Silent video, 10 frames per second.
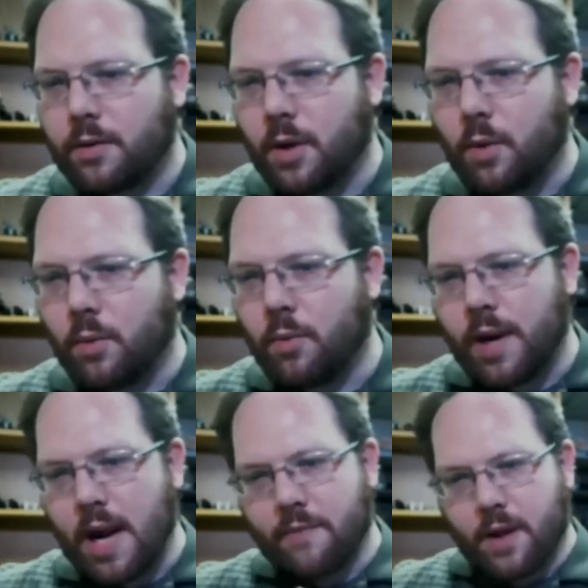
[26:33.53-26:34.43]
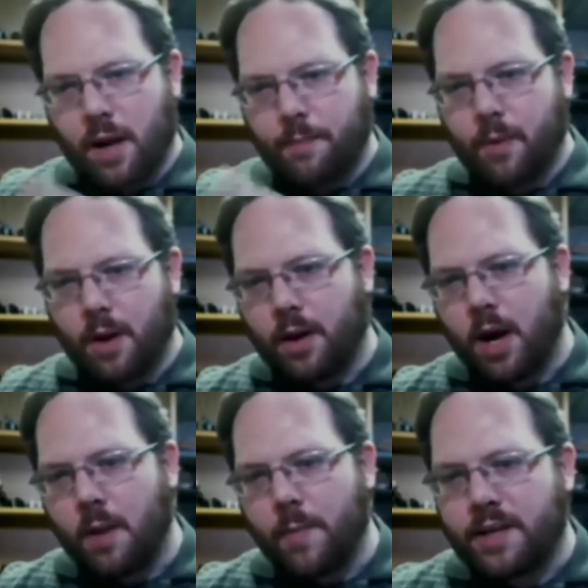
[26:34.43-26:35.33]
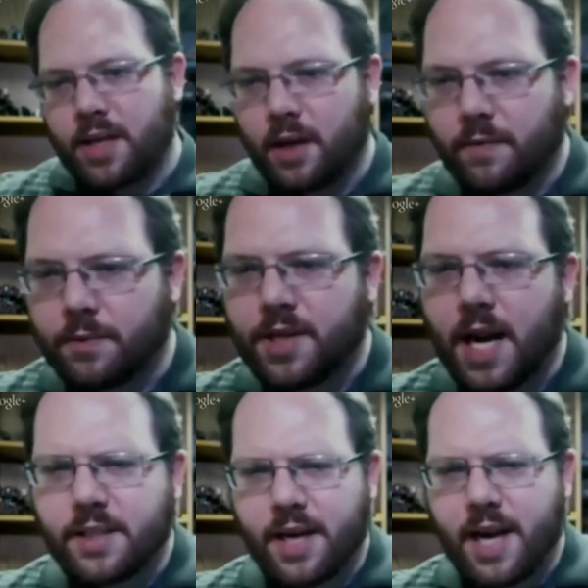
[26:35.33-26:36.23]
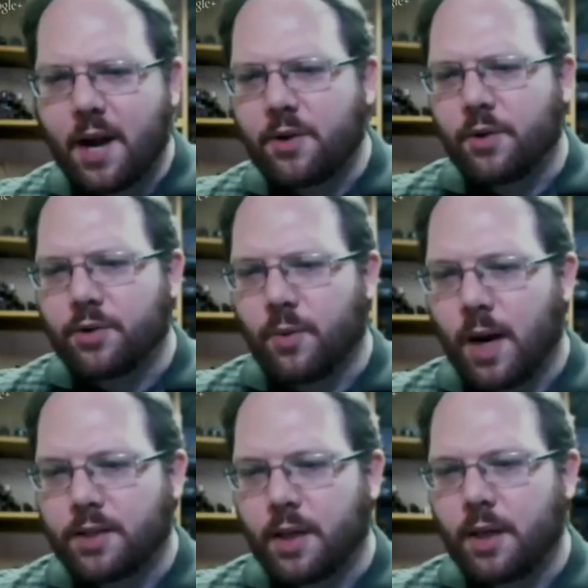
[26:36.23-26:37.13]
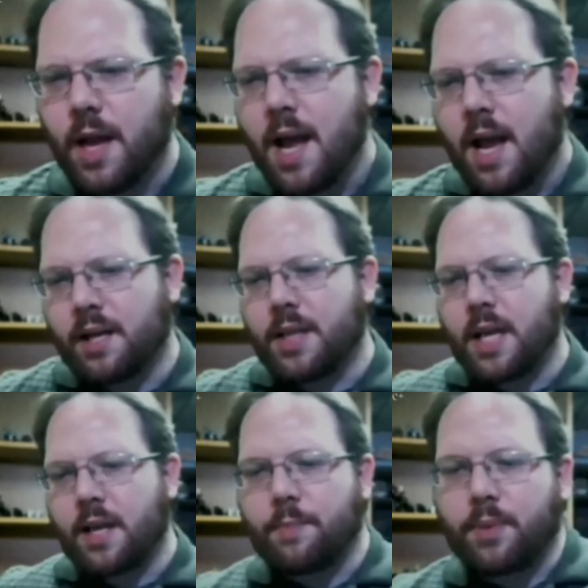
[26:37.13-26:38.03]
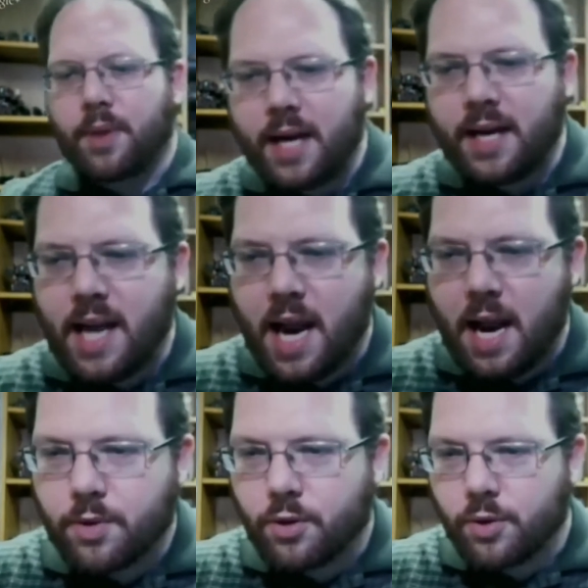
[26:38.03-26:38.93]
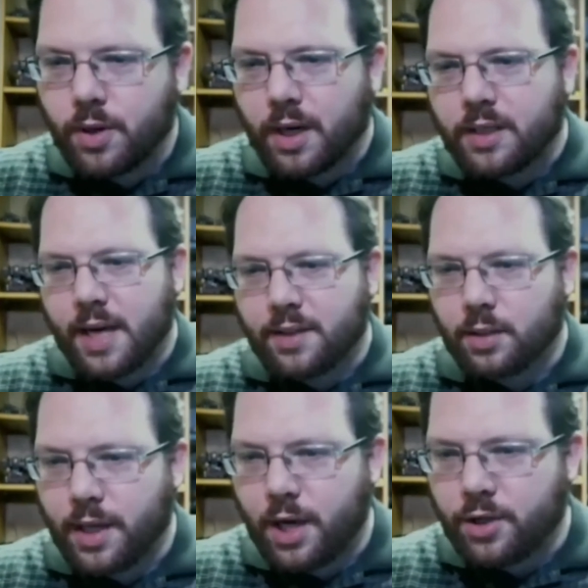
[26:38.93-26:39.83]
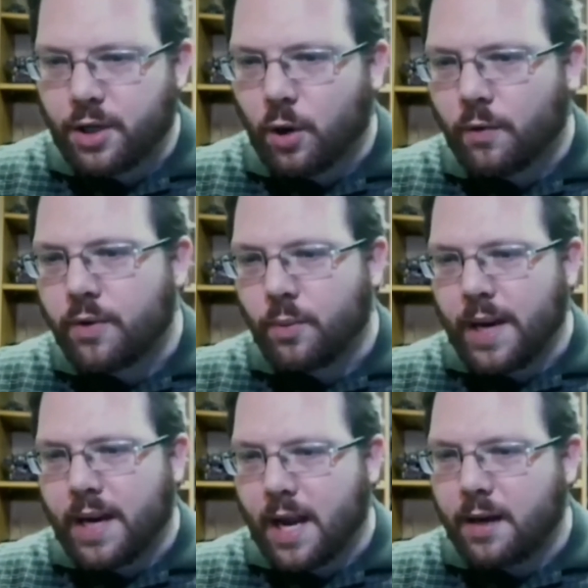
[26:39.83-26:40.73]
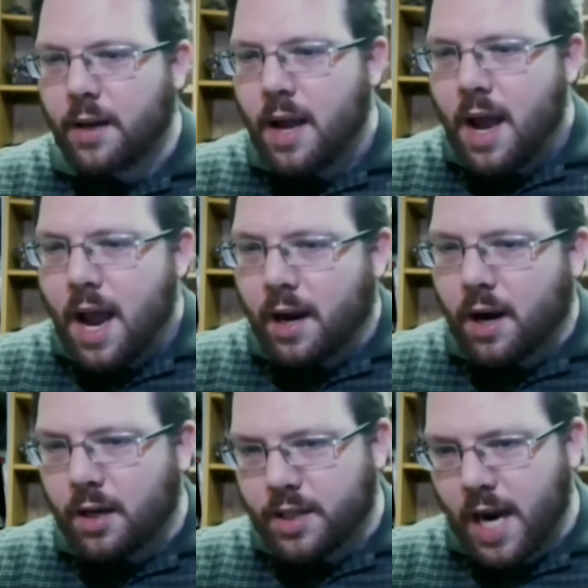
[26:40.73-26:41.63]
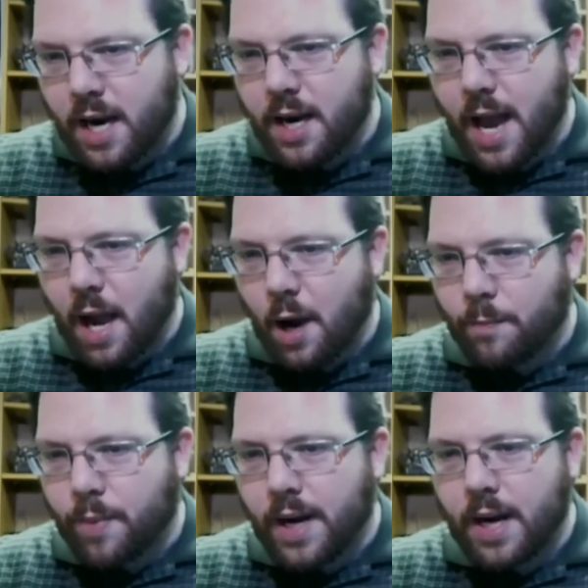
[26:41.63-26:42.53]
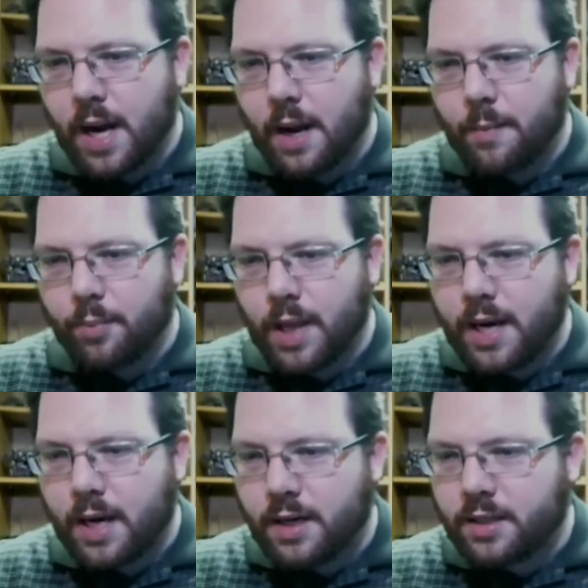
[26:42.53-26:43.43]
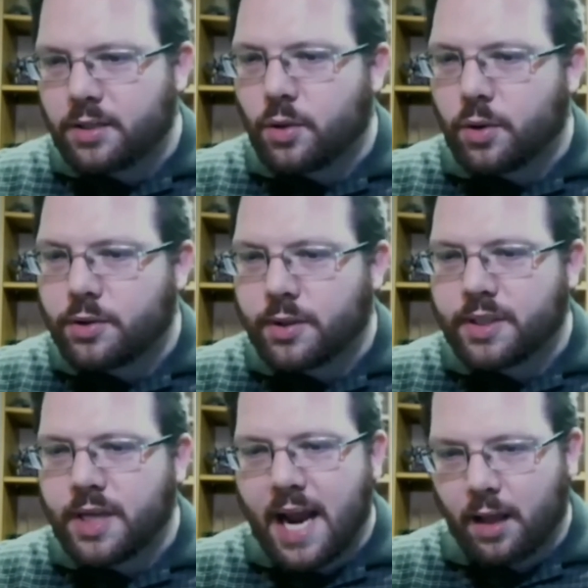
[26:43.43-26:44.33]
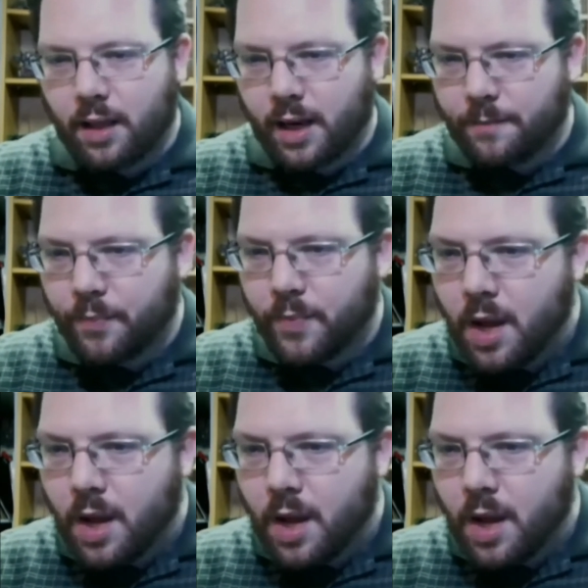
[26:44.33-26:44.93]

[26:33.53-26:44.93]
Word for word: So we have a comment here from Chance Encounter who's watching, and he said that he played a game with Cryx against Legion over the weekend and got taken out by a Blightedness Sorceress in Hellion